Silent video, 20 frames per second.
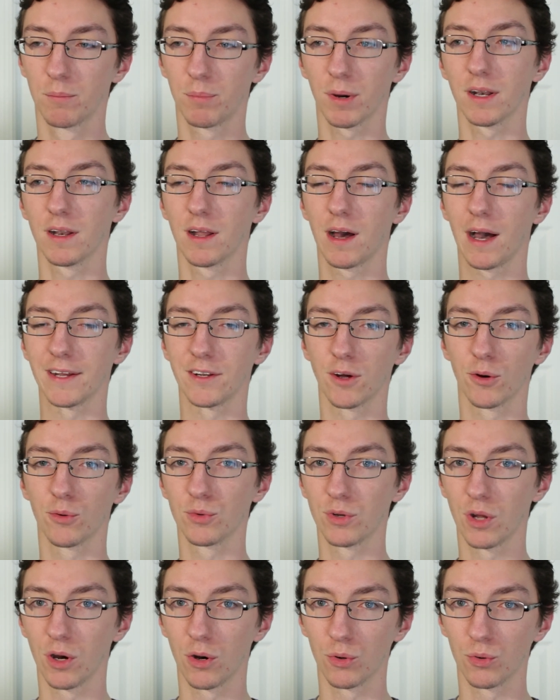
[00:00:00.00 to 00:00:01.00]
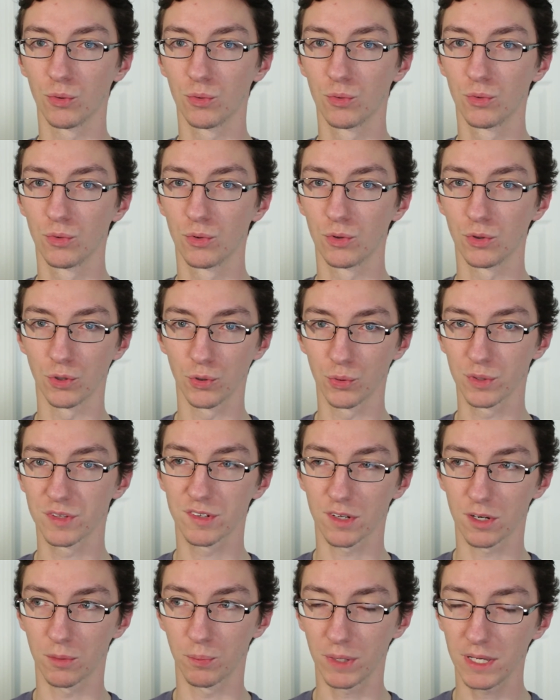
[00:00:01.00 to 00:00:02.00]
but I don't know who it's
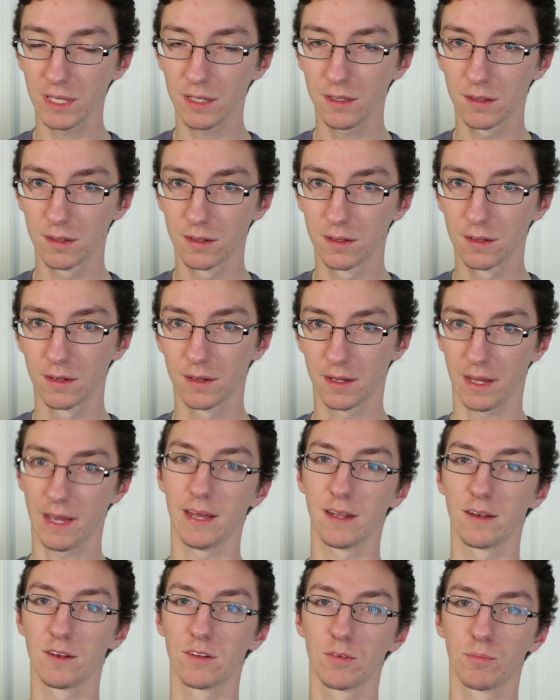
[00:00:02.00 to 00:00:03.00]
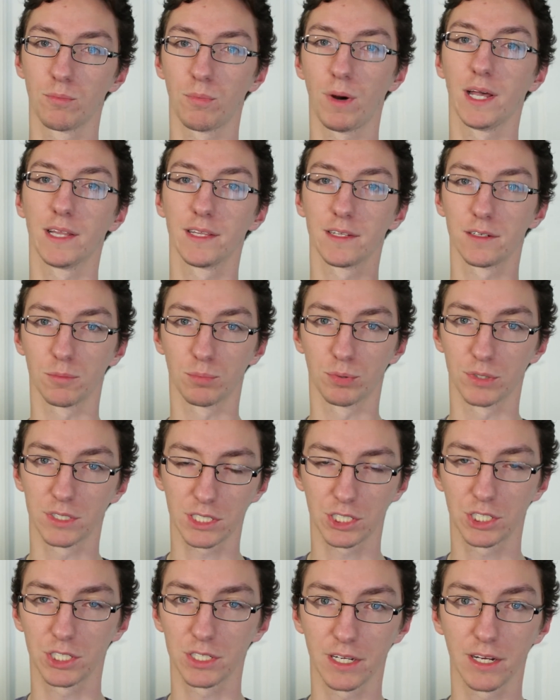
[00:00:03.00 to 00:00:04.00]
going to be. And my little
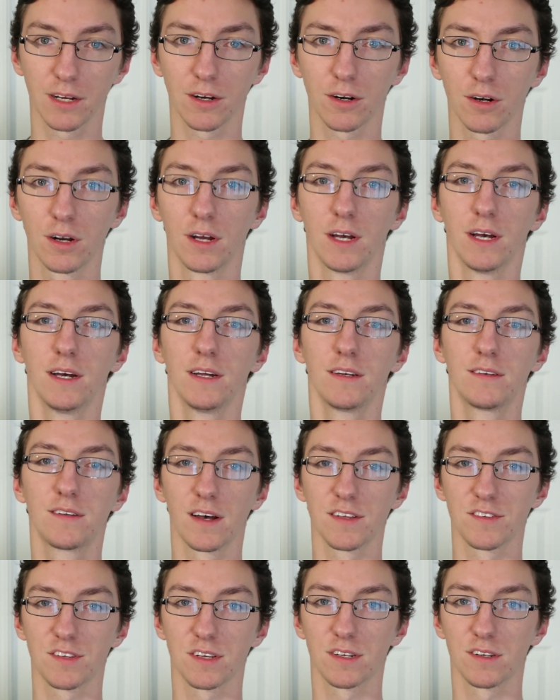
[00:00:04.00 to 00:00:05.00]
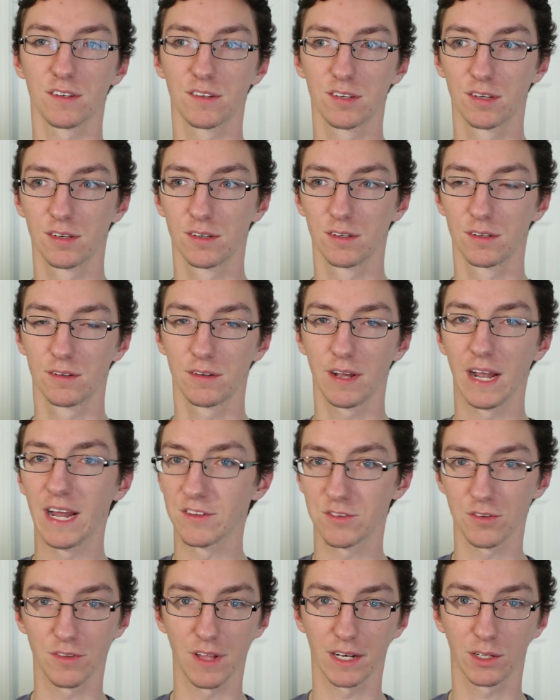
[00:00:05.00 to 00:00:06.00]
prediction here doesn't
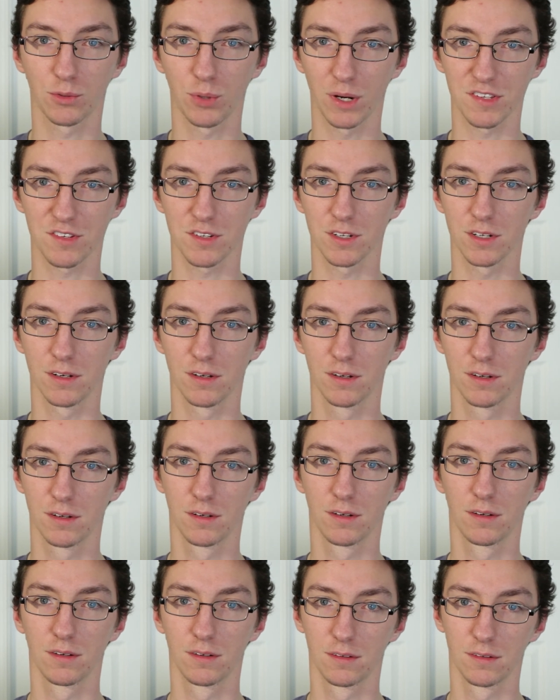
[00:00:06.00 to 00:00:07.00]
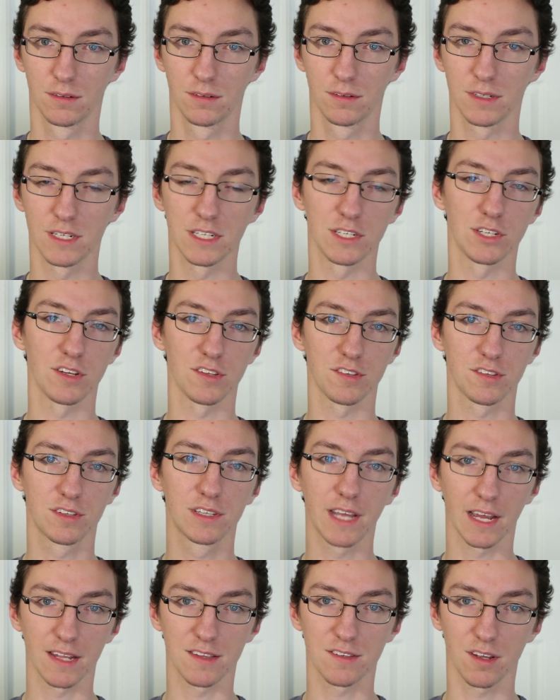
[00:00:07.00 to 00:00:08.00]
answer that question. It just
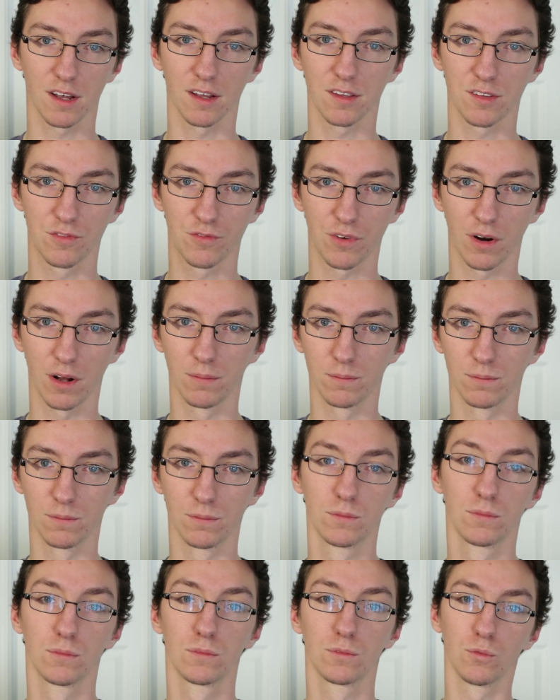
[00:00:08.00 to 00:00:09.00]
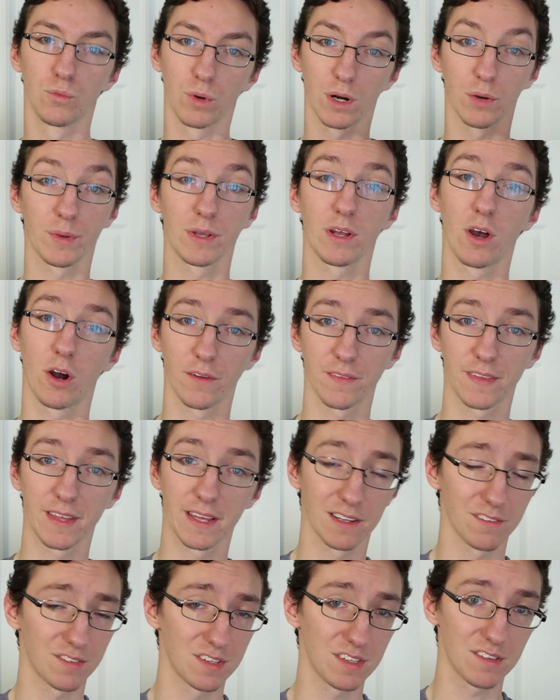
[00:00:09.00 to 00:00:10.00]
gets us from where we are at the
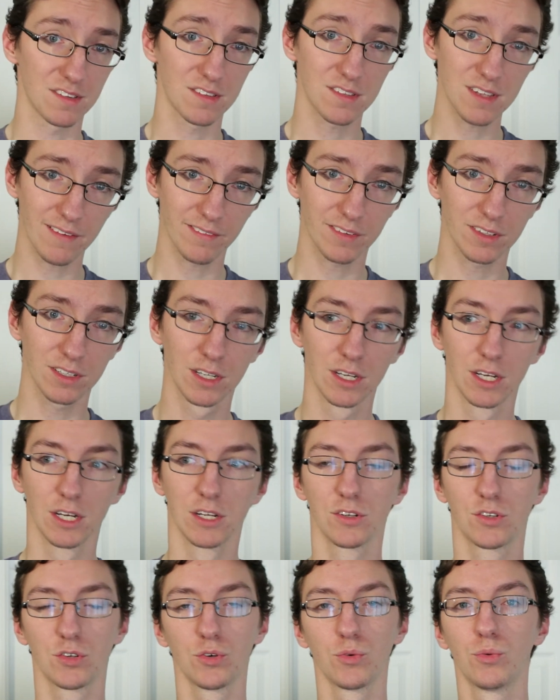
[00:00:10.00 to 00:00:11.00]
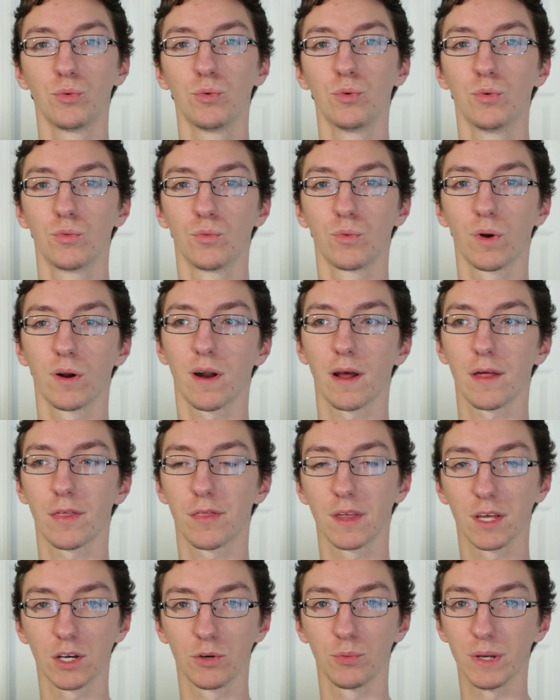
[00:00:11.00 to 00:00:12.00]
end of Season 7 to where I
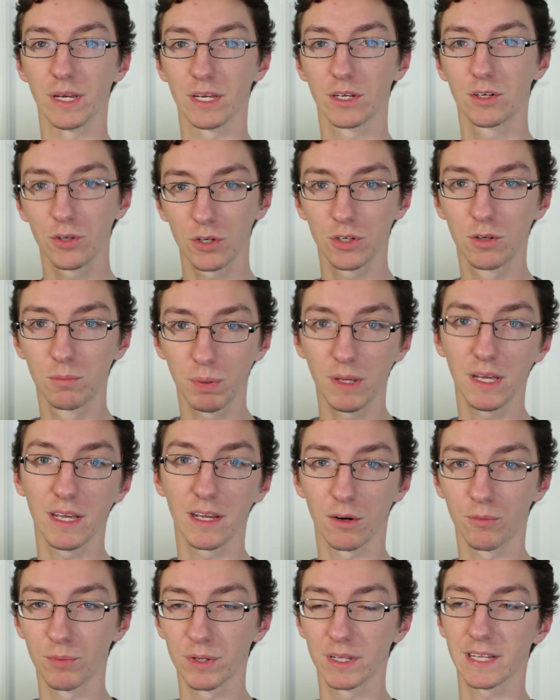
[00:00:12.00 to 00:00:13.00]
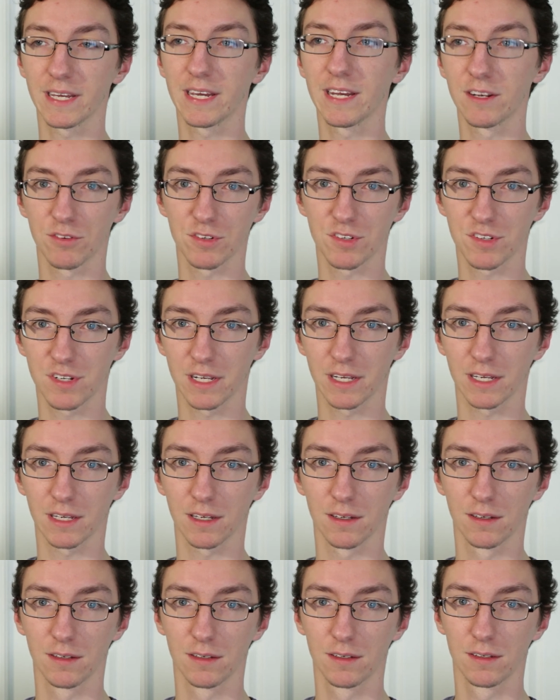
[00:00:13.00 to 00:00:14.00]
think we could be in a really
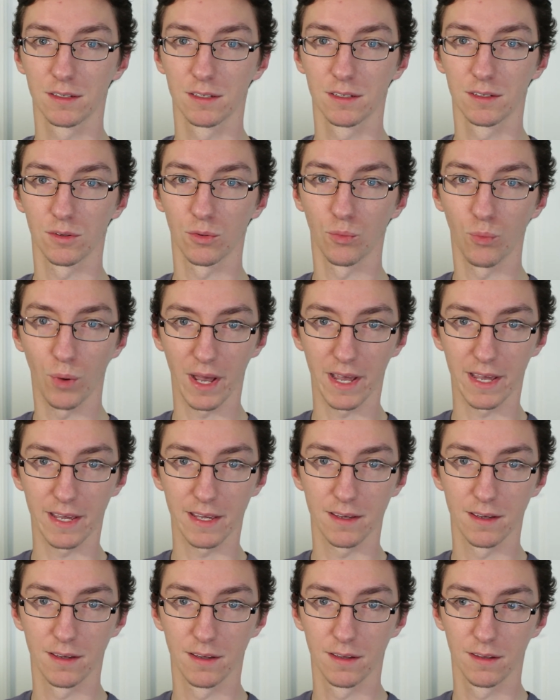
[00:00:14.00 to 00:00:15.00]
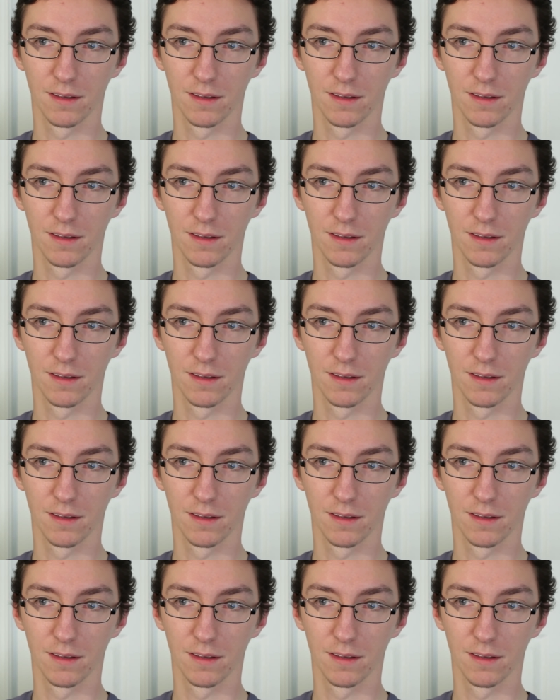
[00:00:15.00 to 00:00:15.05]
interesting way